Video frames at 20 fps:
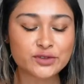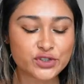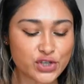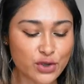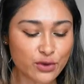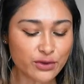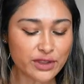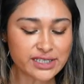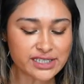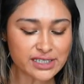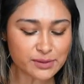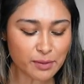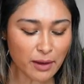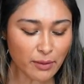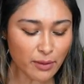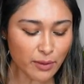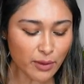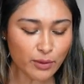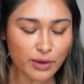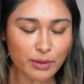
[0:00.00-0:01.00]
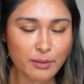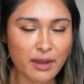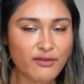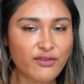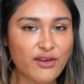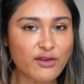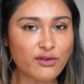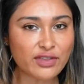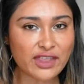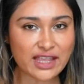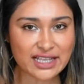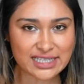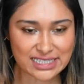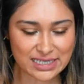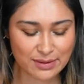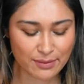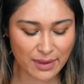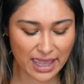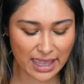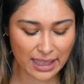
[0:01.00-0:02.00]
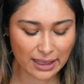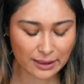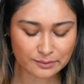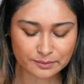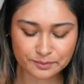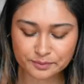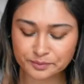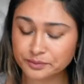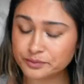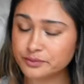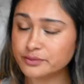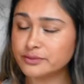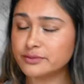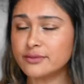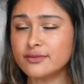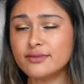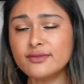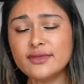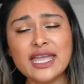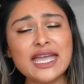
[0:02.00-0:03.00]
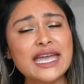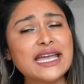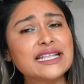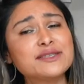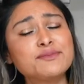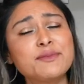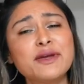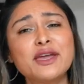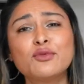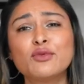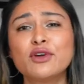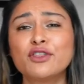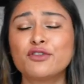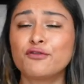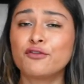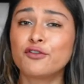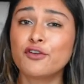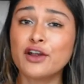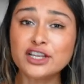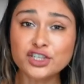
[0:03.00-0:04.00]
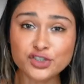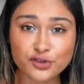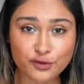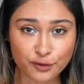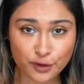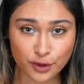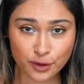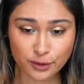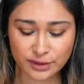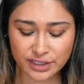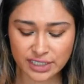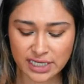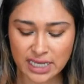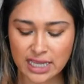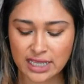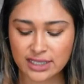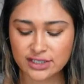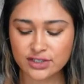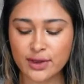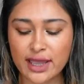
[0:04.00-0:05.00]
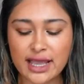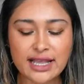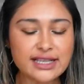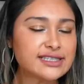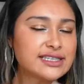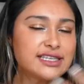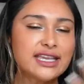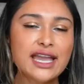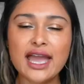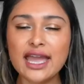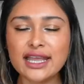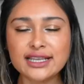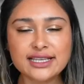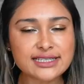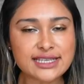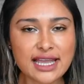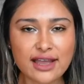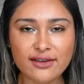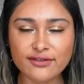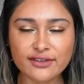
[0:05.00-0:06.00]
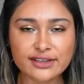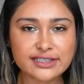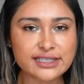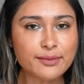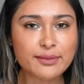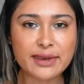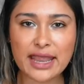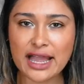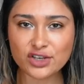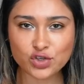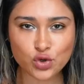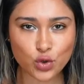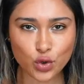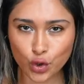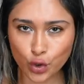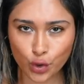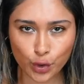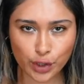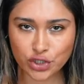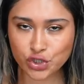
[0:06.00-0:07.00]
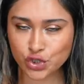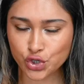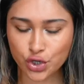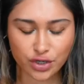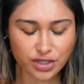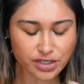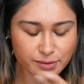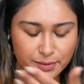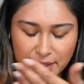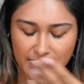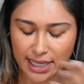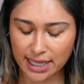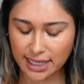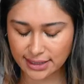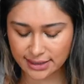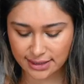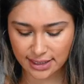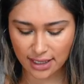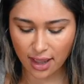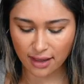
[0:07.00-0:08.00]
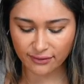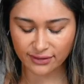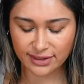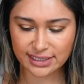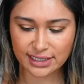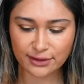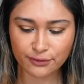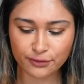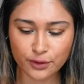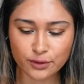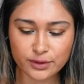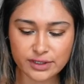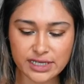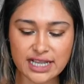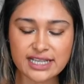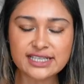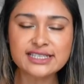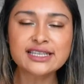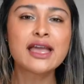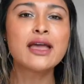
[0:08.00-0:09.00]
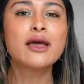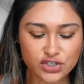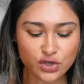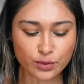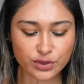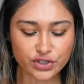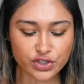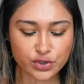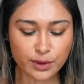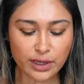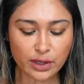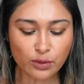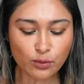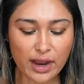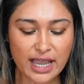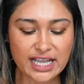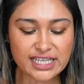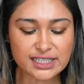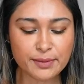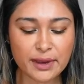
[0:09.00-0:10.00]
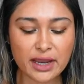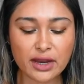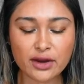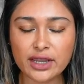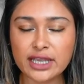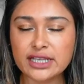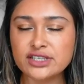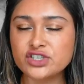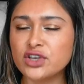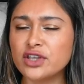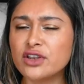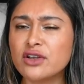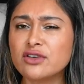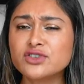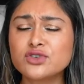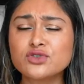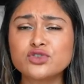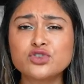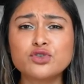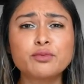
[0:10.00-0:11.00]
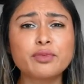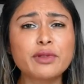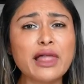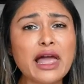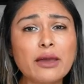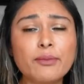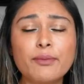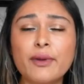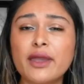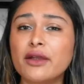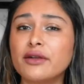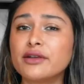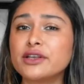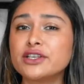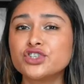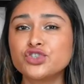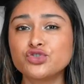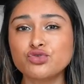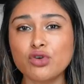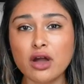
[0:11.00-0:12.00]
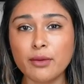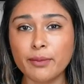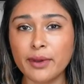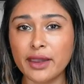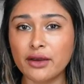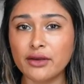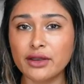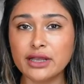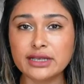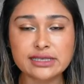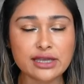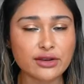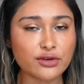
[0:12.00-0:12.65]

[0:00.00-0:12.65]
So this is probably one of my favorite things to make. It's made with fresh fruit. So it has, yeah, it does have some natural occurring sugars because obviously fruit does. So we're doing raspberries. You can also do blackberries, strawberries.